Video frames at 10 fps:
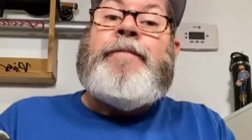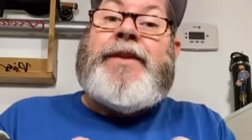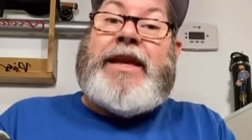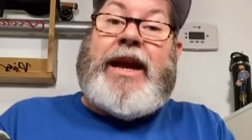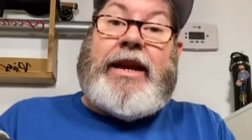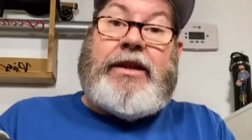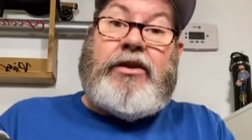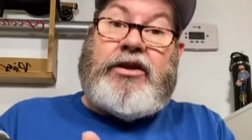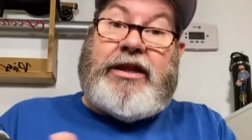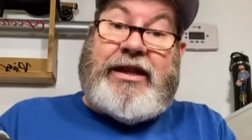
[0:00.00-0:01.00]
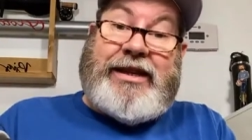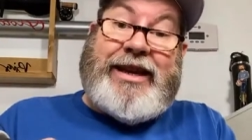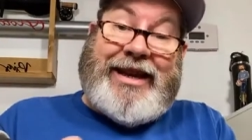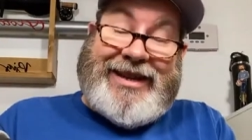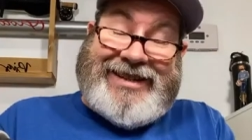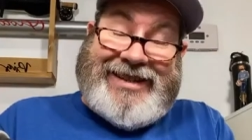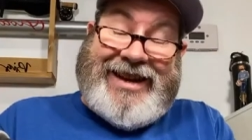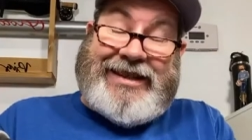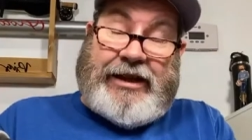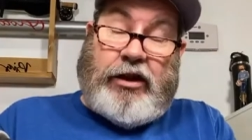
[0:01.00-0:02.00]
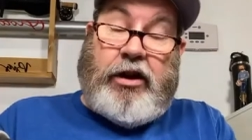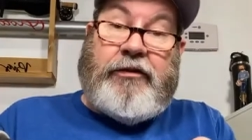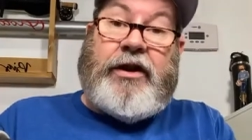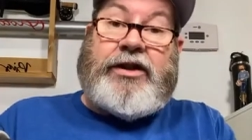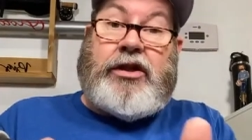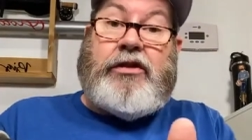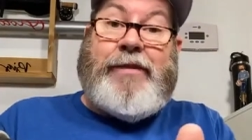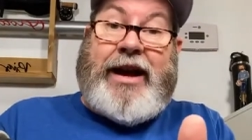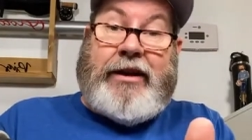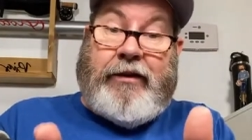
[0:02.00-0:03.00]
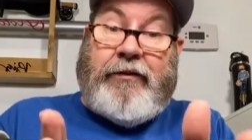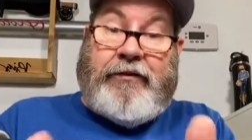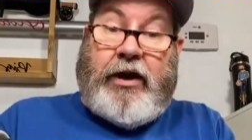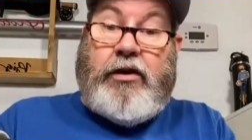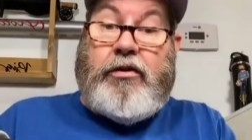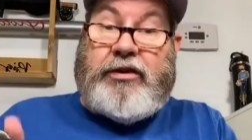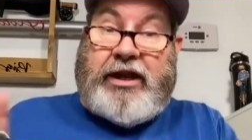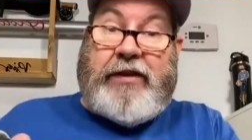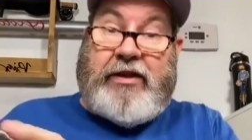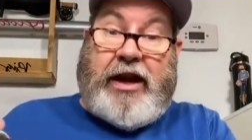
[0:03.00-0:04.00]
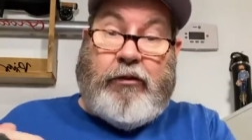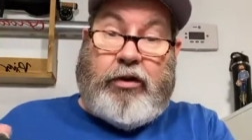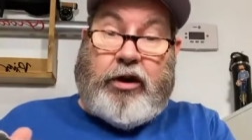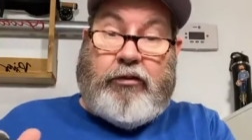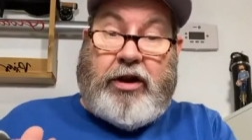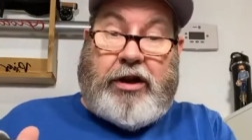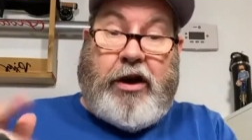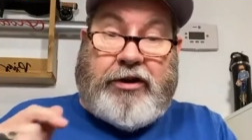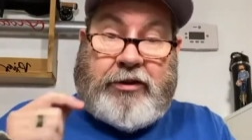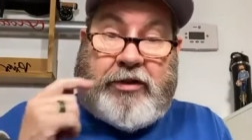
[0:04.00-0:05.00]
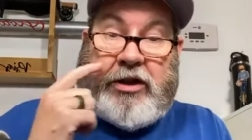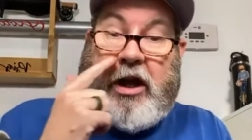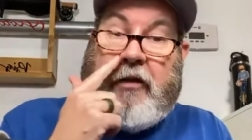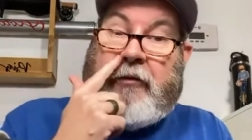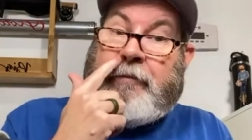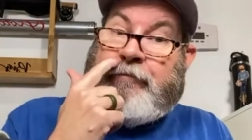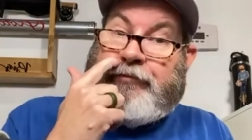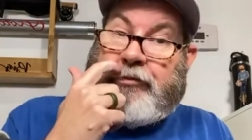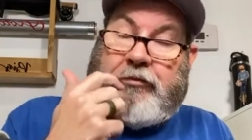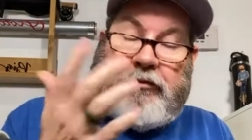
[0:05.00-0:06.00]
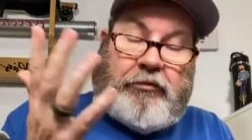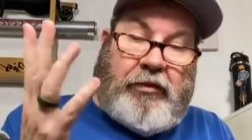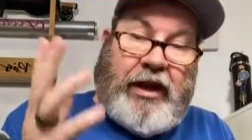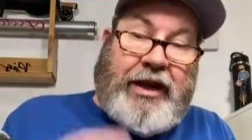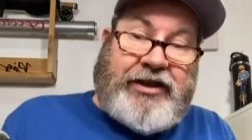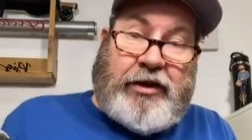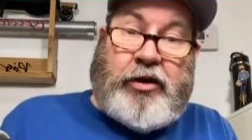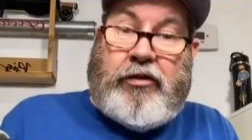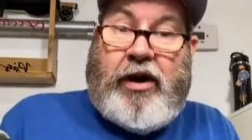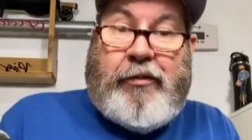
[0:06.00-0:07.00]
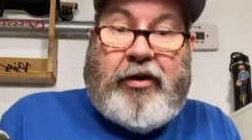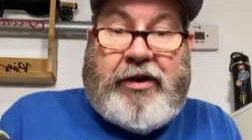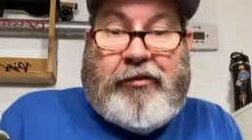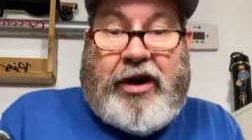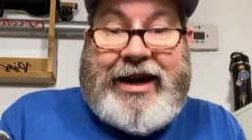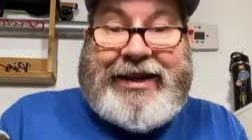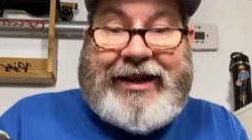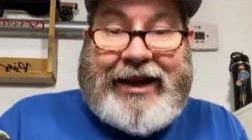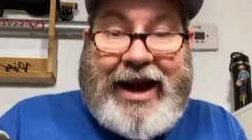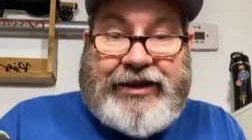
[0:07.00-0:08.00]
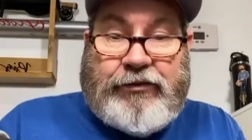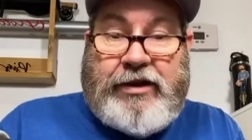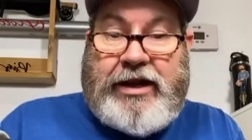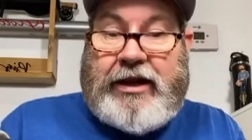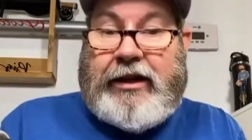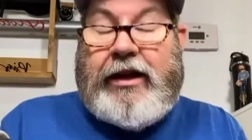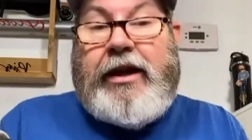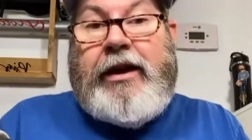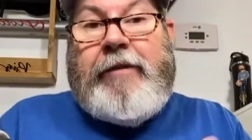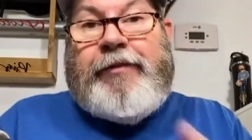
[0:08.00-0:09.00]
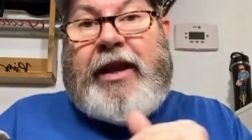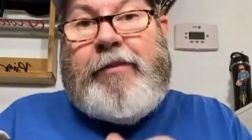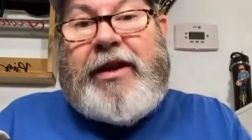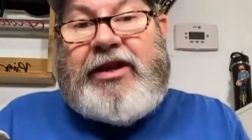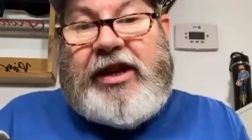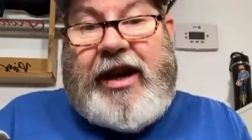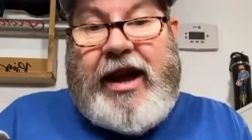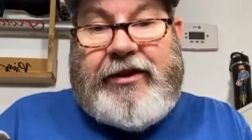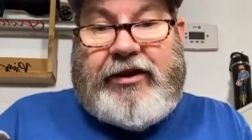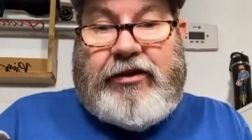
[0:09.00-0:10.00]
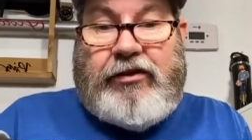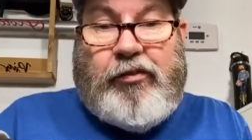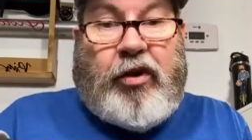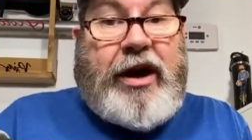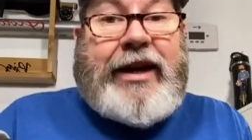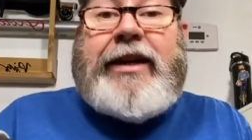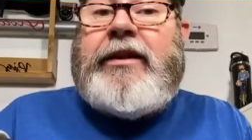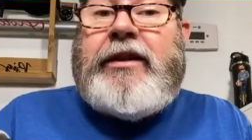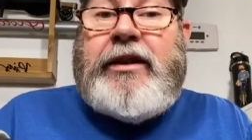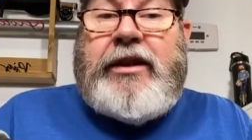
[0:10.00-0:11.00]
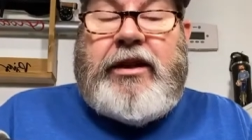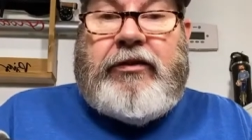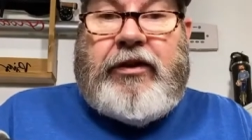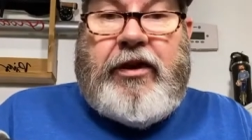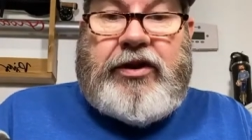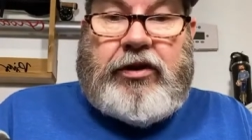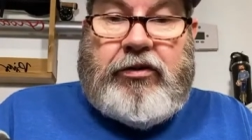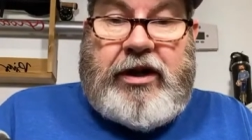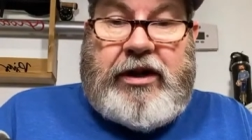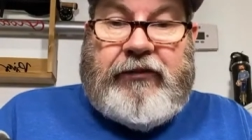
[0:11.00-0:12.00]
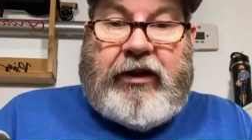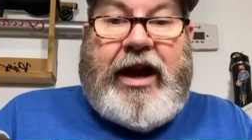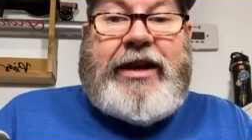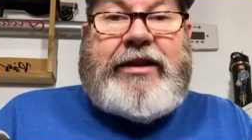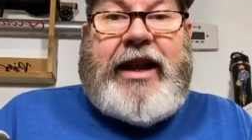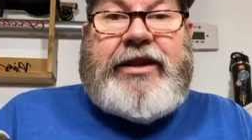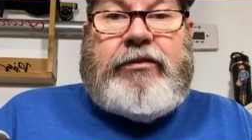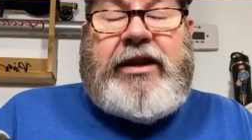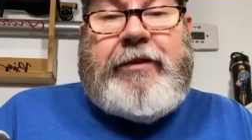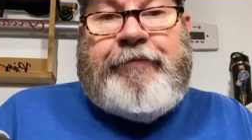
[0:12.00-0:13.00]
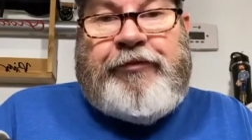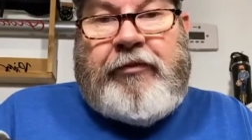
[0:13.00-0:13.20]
Then I can use the DSLR function on my phone to give you that really, really awesome stuff. Similar to what Britt and Brian did last week. And a big shout out to Brian for those 3 flies last week.